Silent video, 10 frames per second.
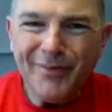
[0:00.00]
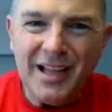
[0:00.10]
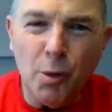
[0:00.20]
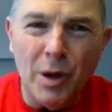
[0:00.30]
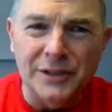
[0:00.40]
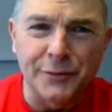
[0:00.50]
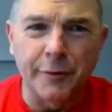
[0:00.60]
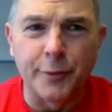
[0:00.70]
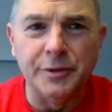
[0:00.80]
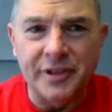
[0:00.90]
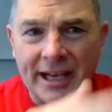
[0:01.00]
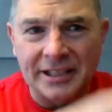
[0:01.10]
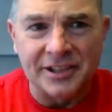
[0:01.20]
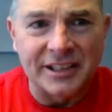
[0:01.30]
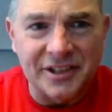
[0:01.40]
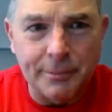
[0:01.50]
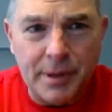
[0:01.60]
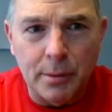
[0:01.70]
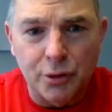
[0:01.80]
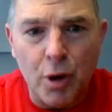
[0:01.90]
It was for a few seconds. I see
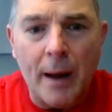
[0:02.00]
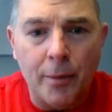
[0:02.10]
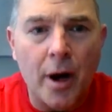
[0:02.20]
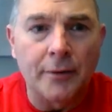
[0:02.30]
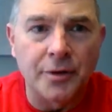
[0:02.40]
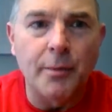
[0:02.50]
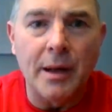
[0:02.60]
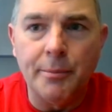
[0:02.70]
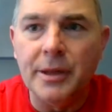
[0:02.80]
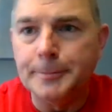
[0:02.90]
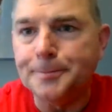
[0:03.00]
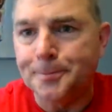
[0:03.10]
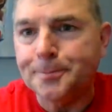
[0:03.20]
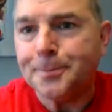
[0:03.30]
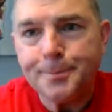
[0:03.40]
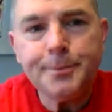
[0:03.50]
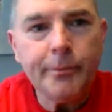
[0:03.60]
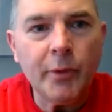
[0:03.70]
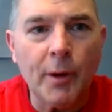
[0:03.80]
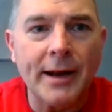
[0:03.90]
people dropping off, so it might be
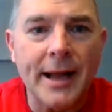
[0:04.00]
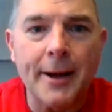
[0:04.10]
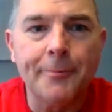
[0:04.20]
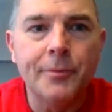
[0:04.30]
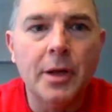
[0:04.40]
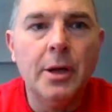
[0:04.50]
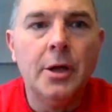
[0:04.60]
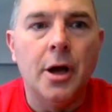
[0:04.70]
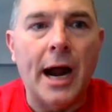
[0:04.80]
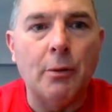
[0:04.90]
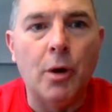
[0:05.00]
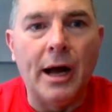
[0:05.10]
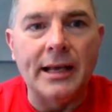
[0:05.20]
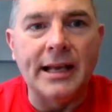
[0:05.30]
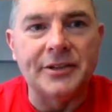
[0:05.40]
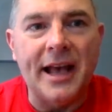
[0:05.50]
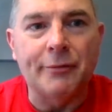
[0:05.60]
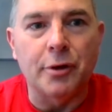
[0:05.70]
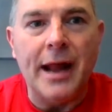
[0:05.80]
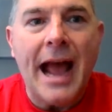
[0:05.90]
right now. All right. Well, I guess
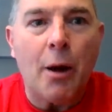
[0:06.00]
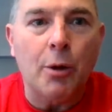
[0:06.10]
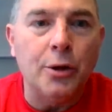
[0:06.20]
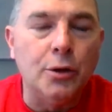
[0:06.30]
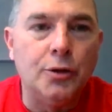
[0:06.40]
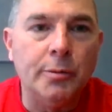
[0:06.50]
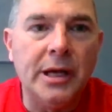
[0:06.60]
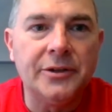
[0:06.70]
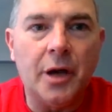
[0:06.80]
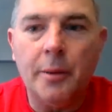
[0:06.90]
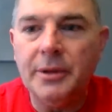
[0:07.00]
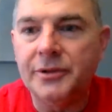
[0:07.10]
after an hour, YouTube gets on me.